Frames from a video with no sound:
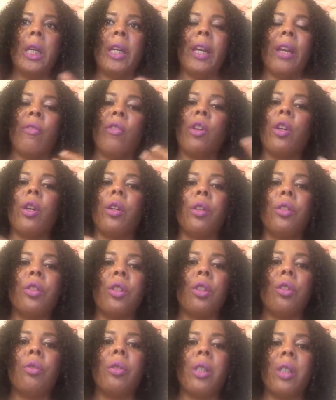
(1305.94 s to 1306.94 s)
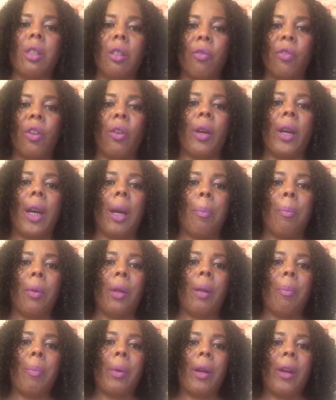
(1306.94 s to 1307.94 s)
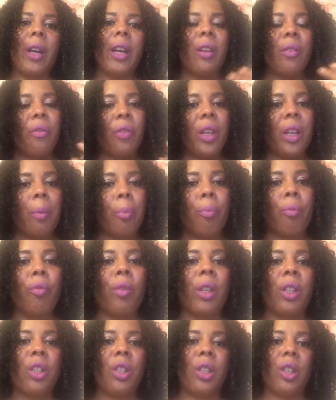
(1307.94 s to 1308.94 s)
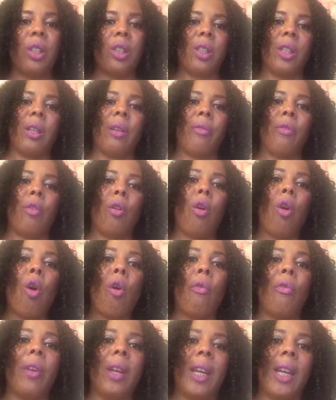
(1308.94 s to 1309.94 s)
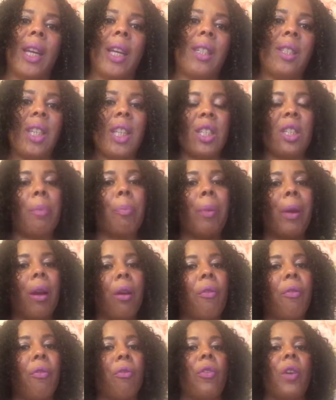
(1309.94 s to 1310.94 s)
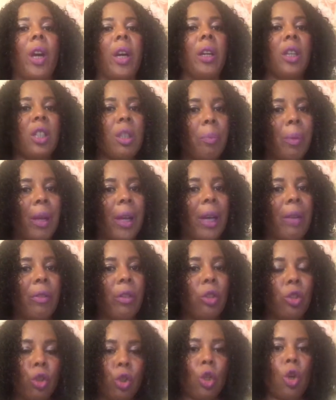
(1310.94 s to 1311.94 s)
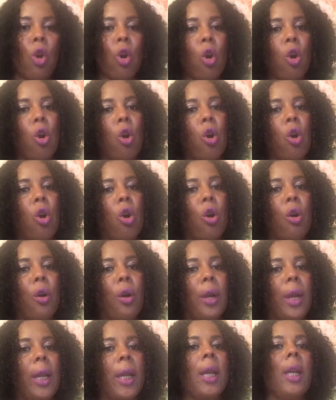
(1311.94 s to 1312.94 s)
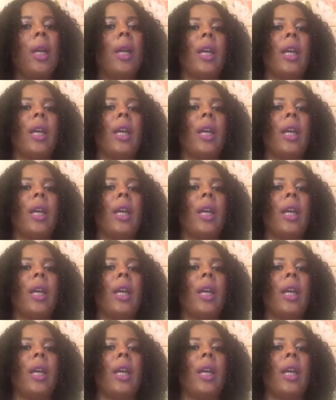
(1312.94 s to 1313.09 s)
if you're going to do this, feel happy about it and feel appreciative of it. It's about fun. It's about having joy.